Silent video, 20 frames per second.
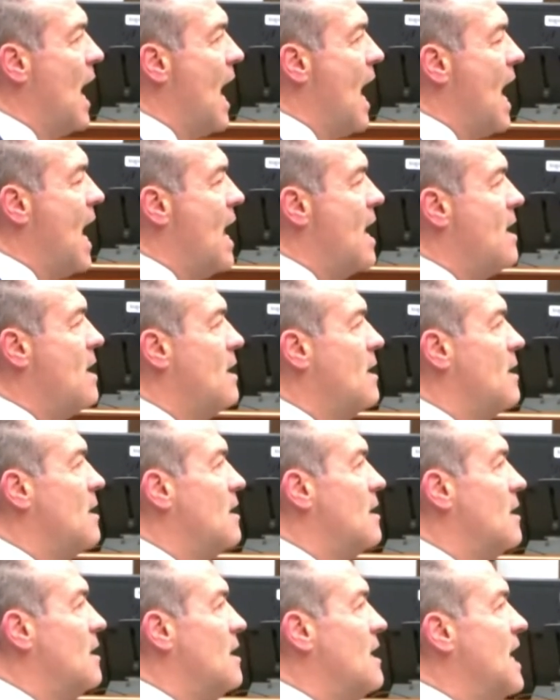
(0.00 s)
And
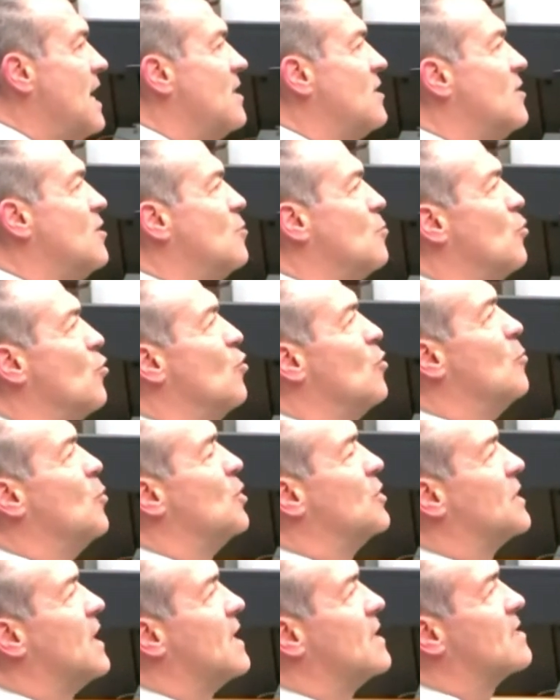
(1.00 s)
Nathan DeBruin
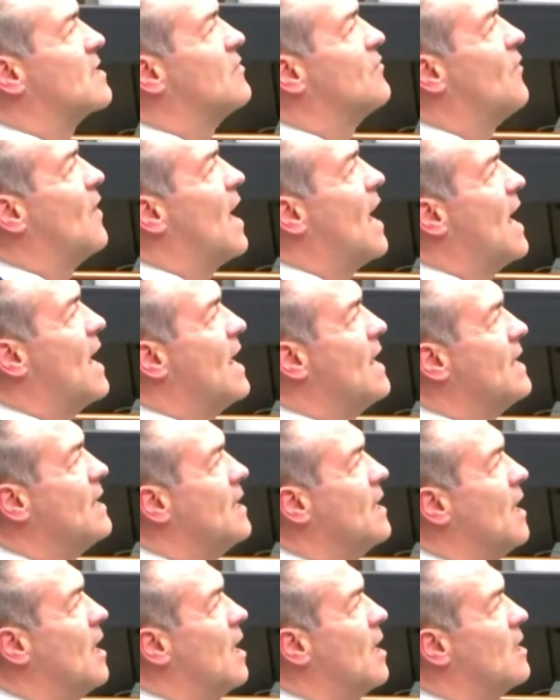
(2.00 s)
will testify
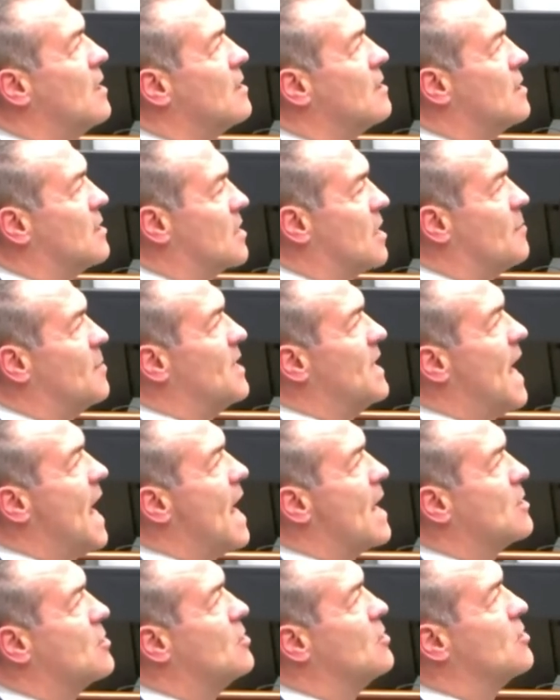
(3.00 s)
to some of the
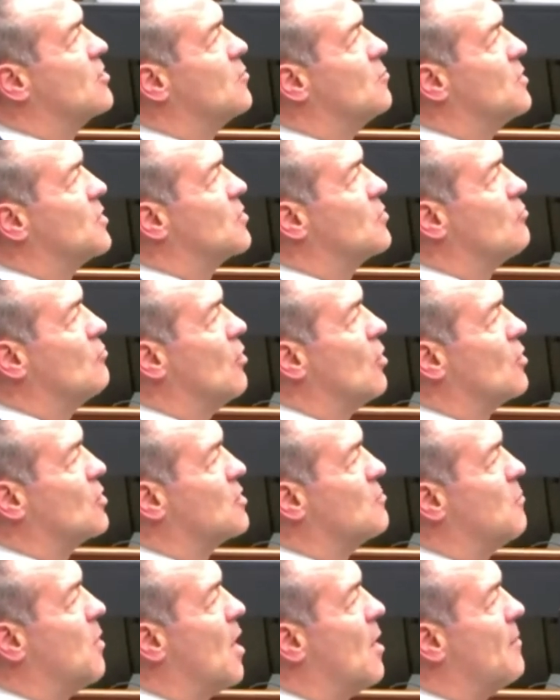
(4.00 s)
actions of Mr.
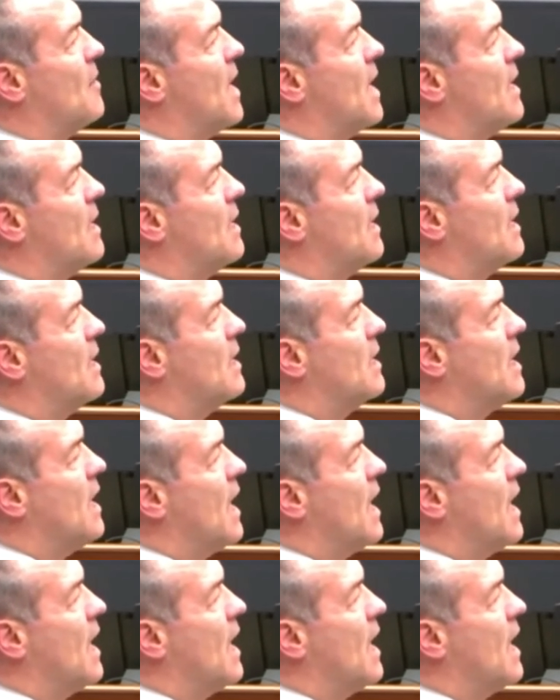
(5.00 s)
Rosenbaum that night.